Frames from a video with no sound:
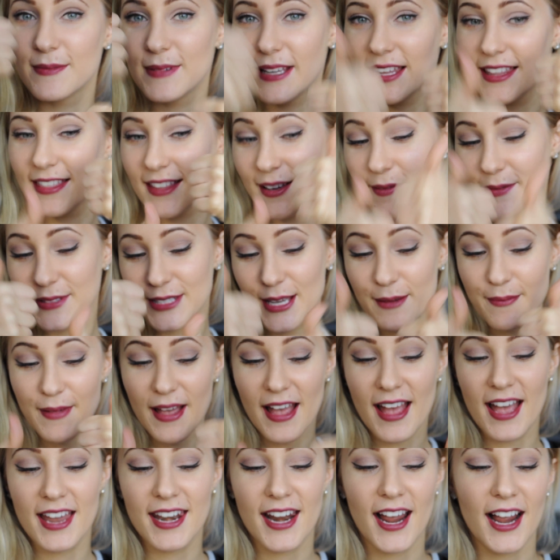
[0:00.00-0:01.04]
give me a thumbs up,
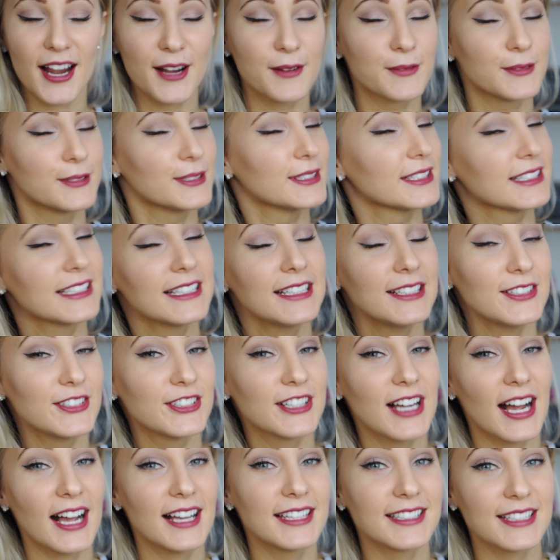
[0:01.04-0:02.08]
and I will see you
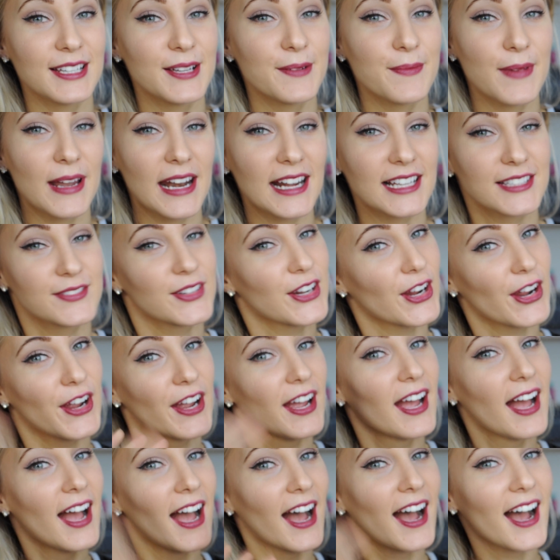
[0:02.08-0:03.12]
guys in my next video.
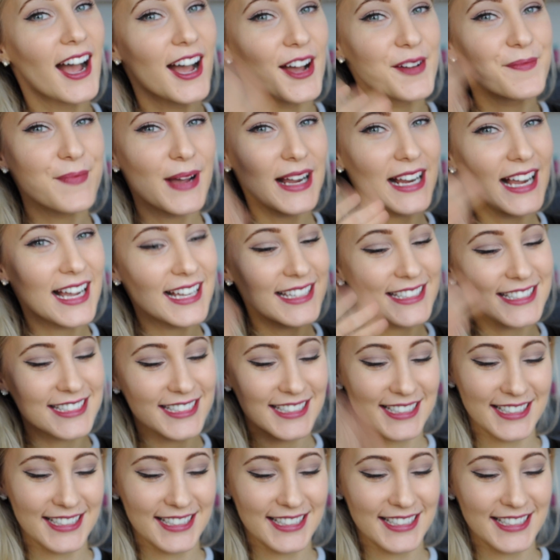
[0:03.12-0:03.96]
Bye guys!